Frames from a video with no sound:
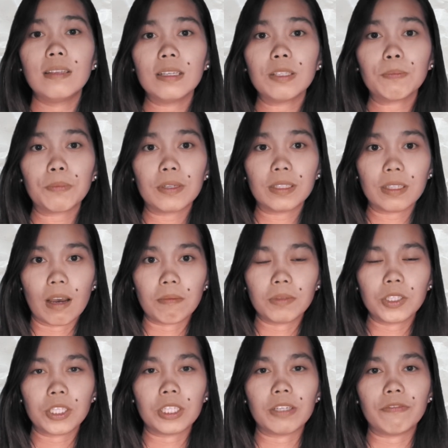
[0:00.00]
This
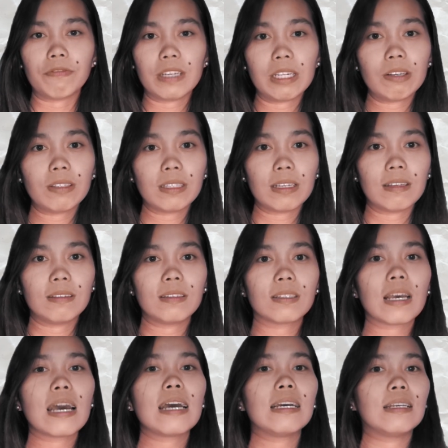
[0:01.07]
presumption of
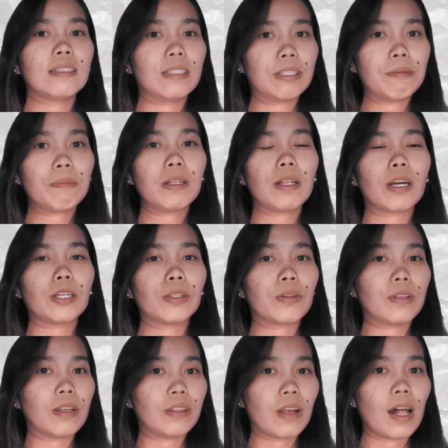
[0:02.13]
innocence is similar
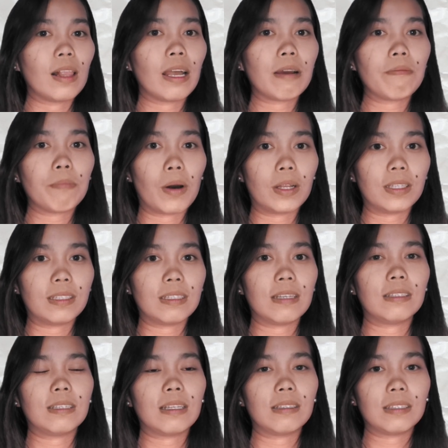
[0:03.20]
to the null
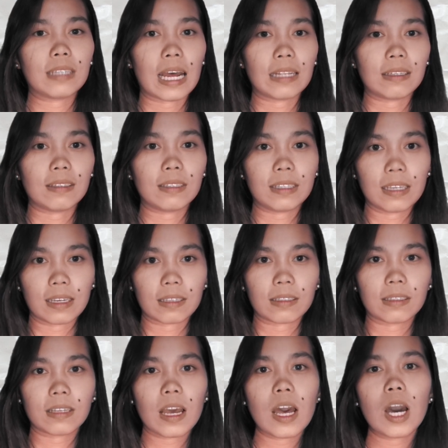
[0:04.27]
hypothesis in
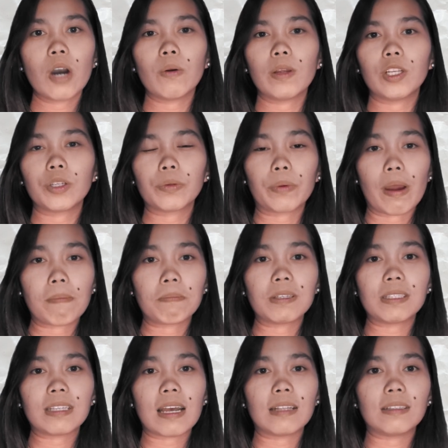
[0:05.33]
statistics, which
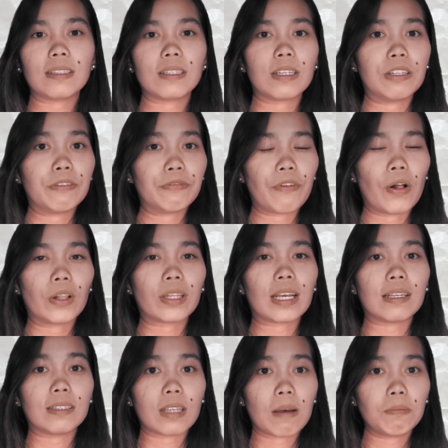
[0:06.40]
represents the default
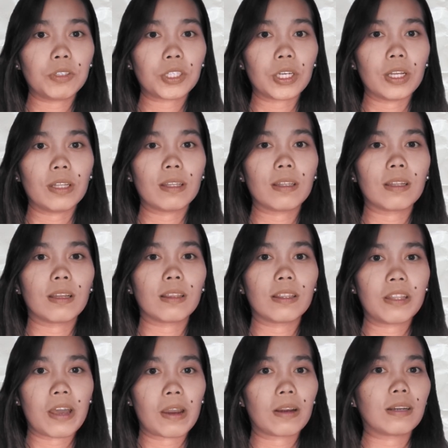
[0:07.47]
assumption
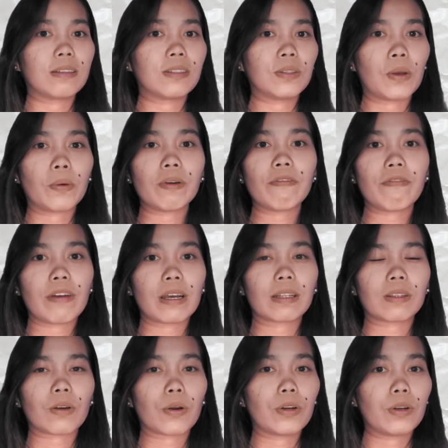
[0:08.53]
that there is no
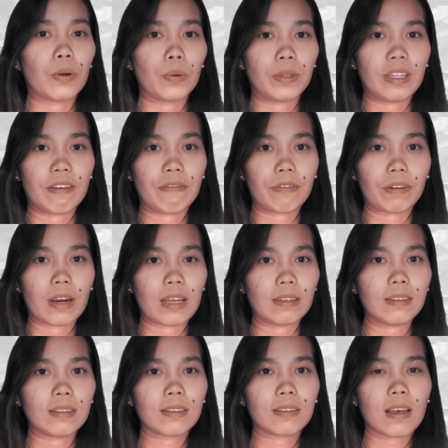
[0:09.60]
effect or no
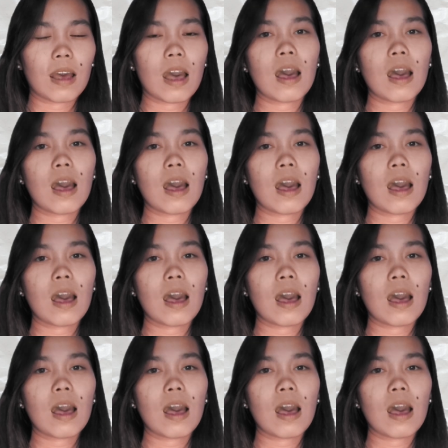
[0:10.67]
difference.